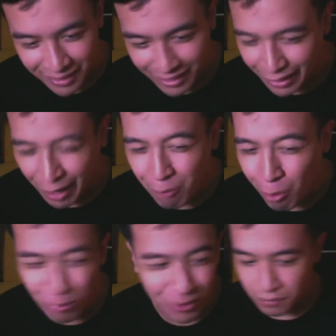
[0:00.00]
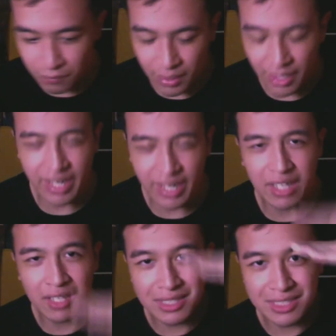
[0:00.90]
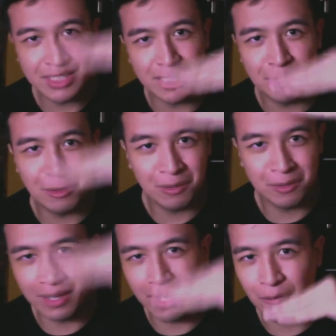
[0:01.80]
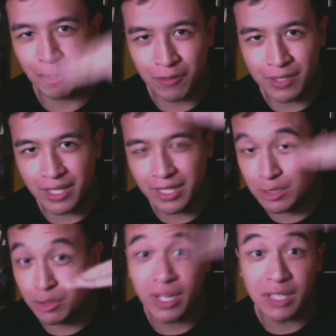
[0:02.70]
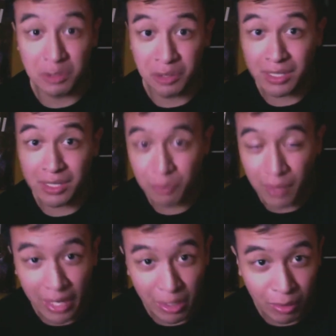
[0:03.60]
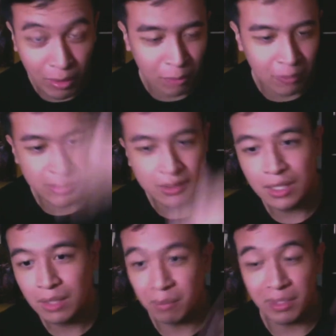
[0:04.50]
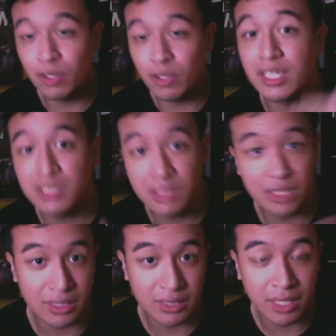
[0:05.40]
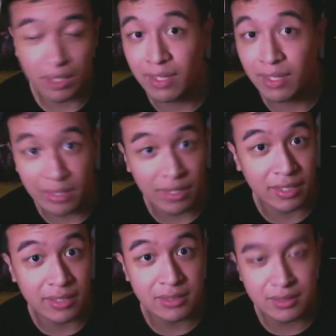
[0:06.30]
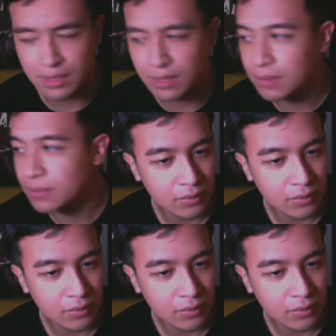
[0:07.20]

I think I'm over it. I kind of see the level of Kitani. It's not as good as what I thought it was, but it's not as shit as I think it is, you know?